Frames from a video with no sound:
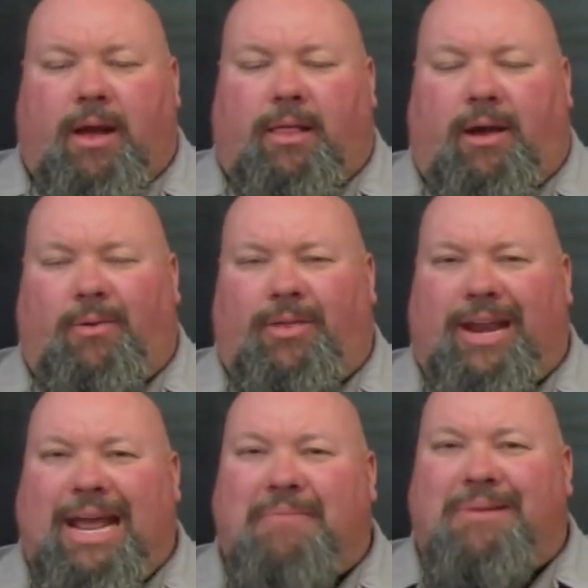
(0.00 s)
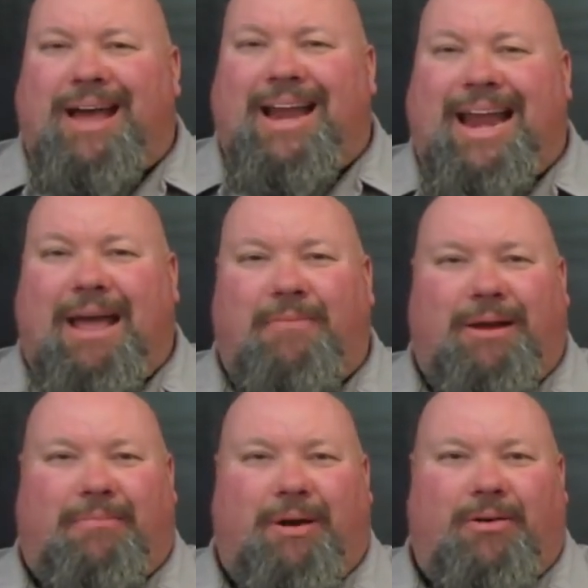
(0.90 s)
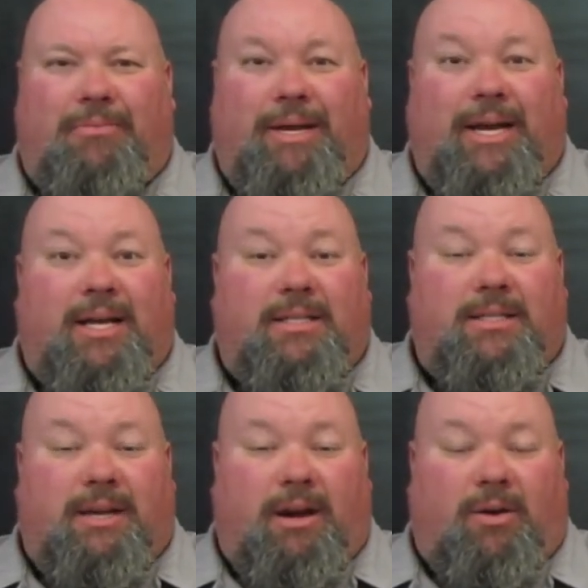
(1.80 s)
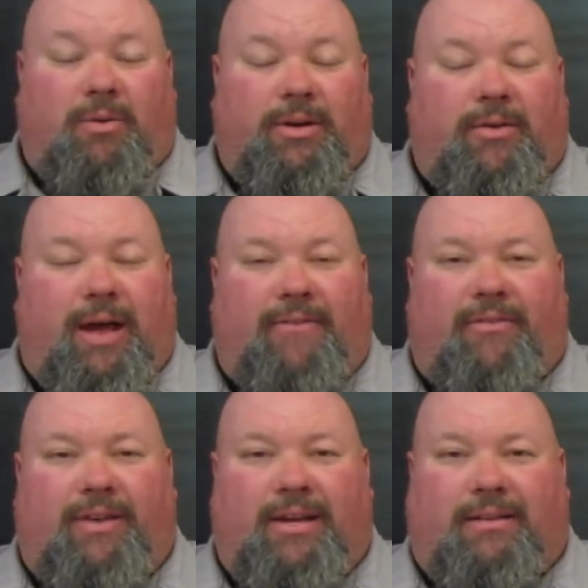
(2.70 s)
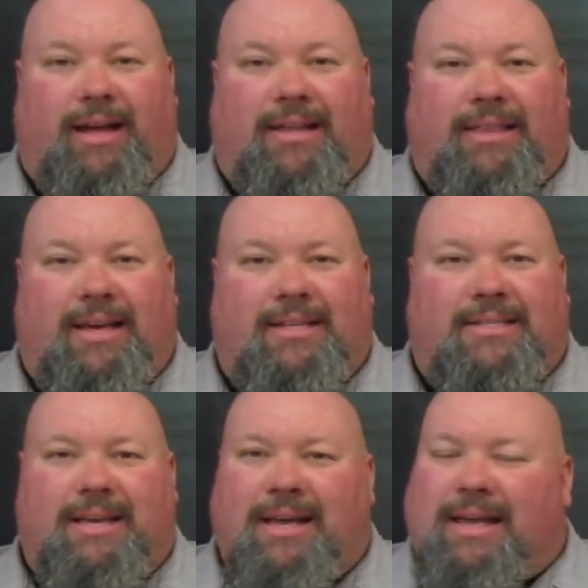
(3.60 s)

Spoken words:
along with an M-Dynamic mode, because, you know, when you have a vehicle like this,